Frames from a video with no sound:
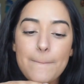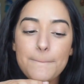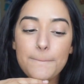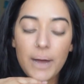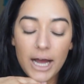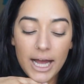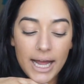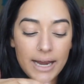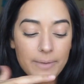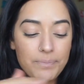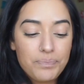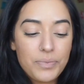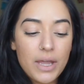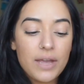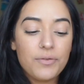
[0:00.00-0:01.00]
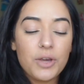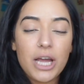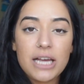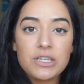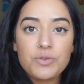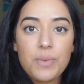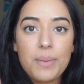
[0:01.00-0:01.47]
But if you
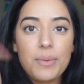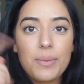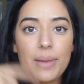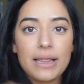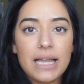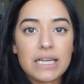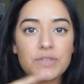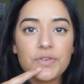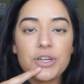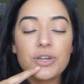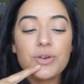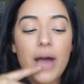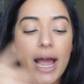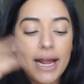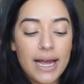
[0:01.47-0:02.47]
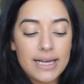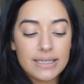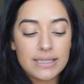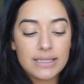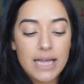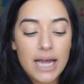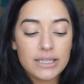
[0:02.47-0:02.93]
guys remember my last video,
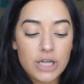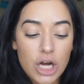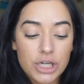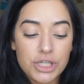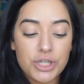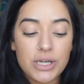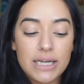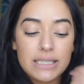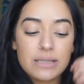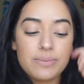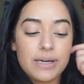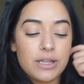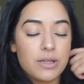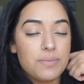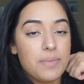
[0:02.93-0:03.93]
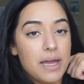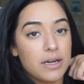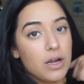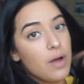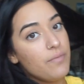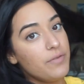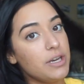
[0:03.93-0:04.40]
I talked to you guys about the
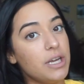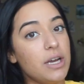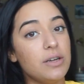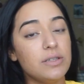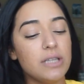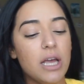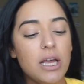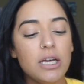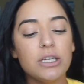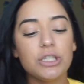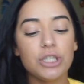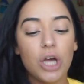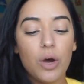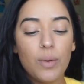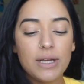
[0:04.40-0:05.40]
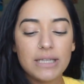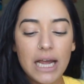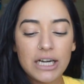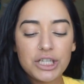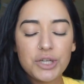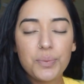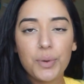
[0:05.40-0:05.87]
Medcom videos. So it's
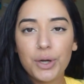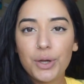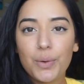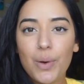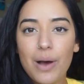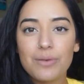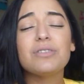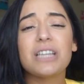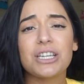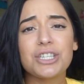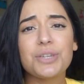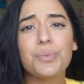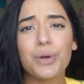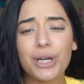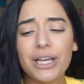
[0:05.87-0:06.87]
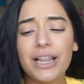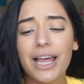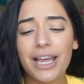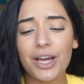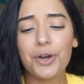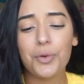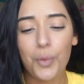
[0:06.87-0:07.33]
actually pretty cool. I was actually pretty
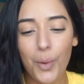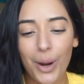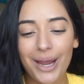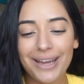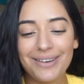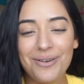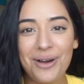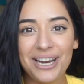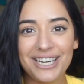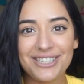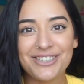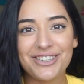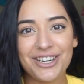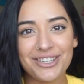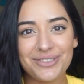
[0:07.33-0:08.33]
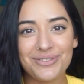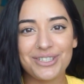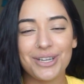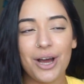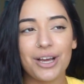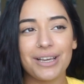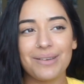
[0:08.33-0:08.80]
like annoyed when our instructor was
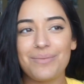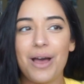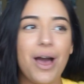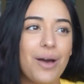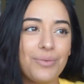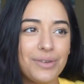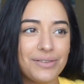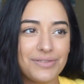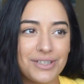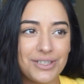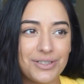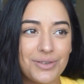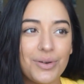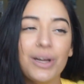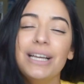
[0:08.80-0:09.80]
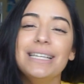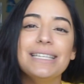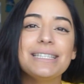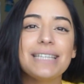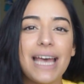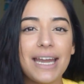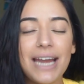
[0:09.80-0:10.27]
talking about how we have to do
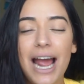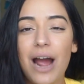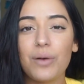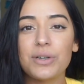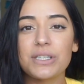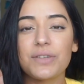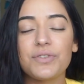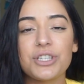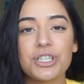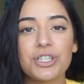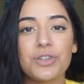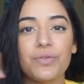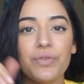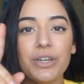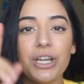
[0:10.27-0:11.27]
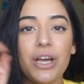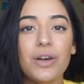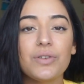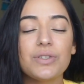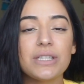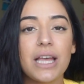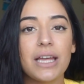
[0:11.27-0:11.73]
10 hours of additional
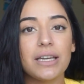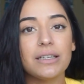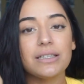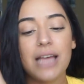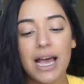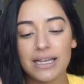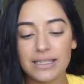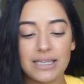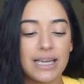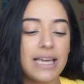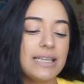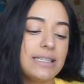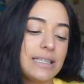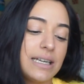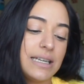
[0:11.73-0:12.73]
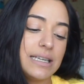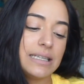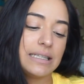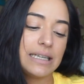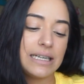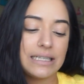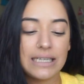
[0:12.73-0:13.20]
videos and HESI case
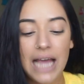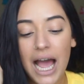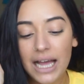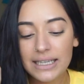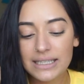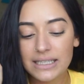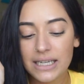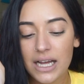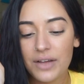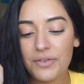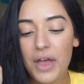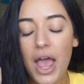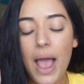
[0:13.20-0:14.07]
studies and ATI stuff,